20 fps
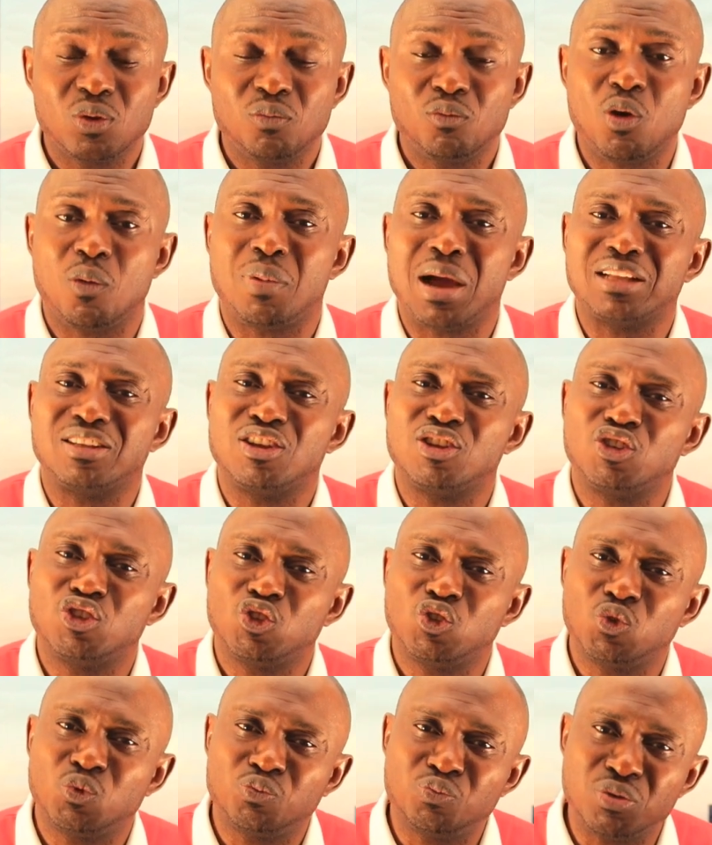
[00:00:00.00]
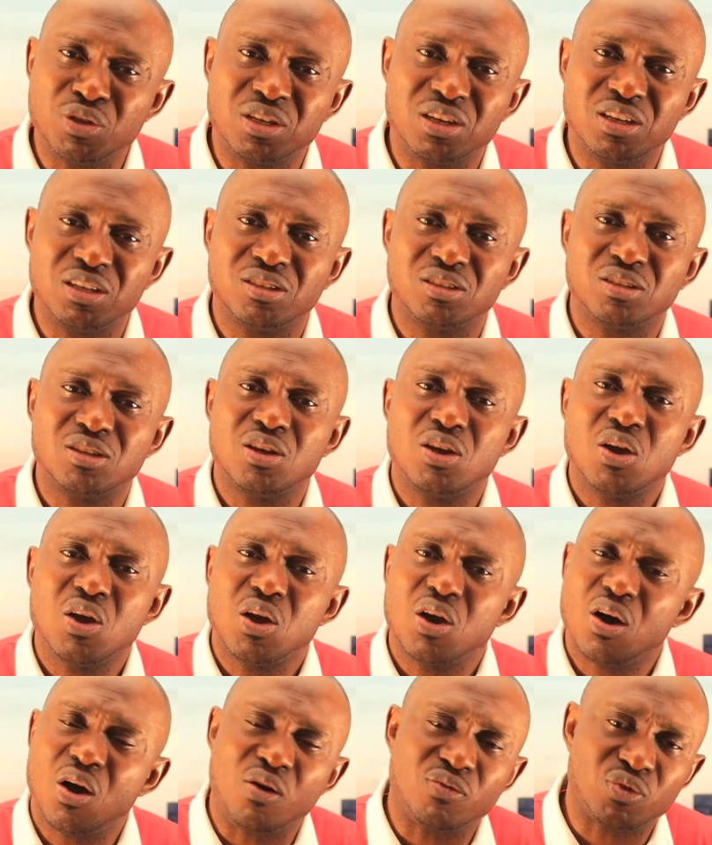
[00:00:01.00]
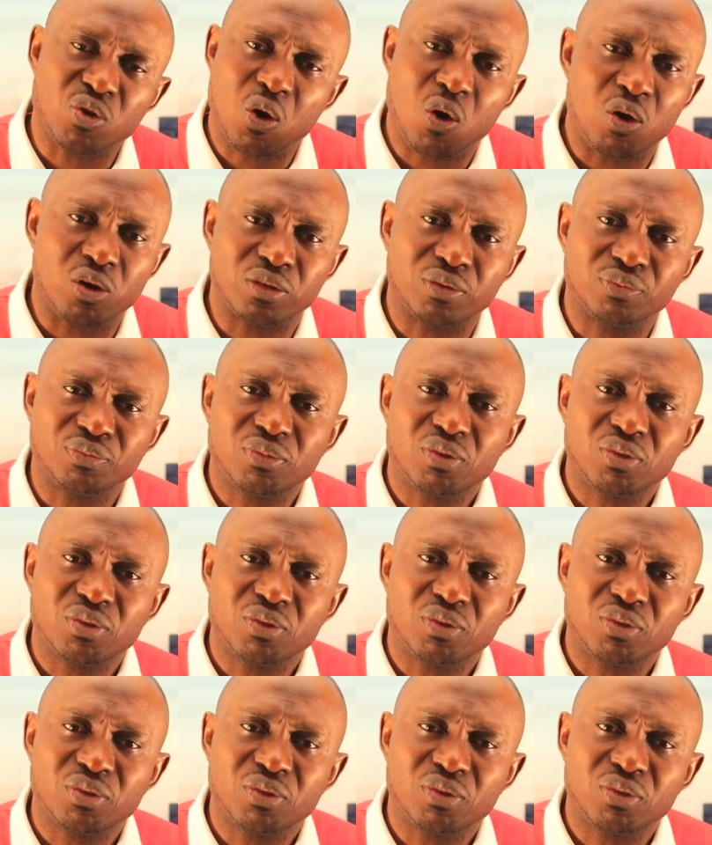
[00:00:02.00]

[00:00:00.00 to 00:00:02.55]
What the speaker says: but by the Spirit of God.